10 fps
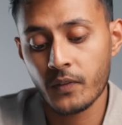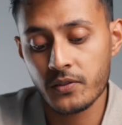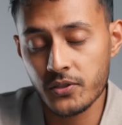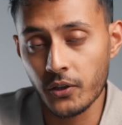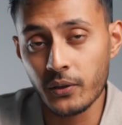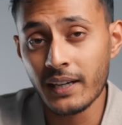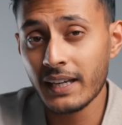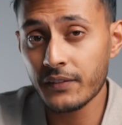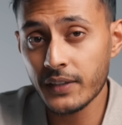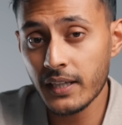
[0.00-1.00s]
So
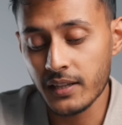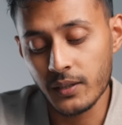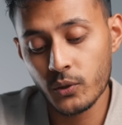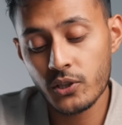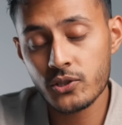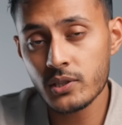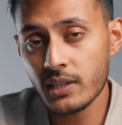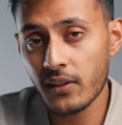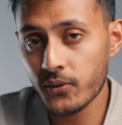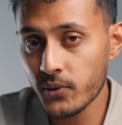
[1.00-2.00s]
if anything, when you're shooting
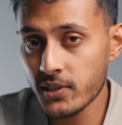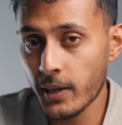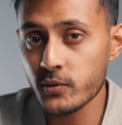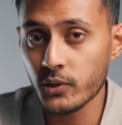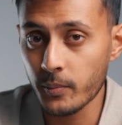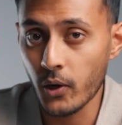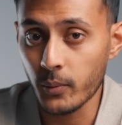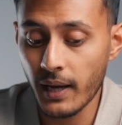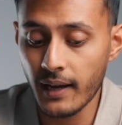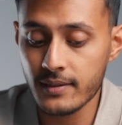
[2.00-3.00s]
at 3 times on the Pro
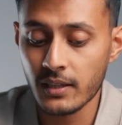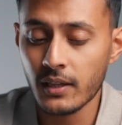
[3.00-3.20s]
Max,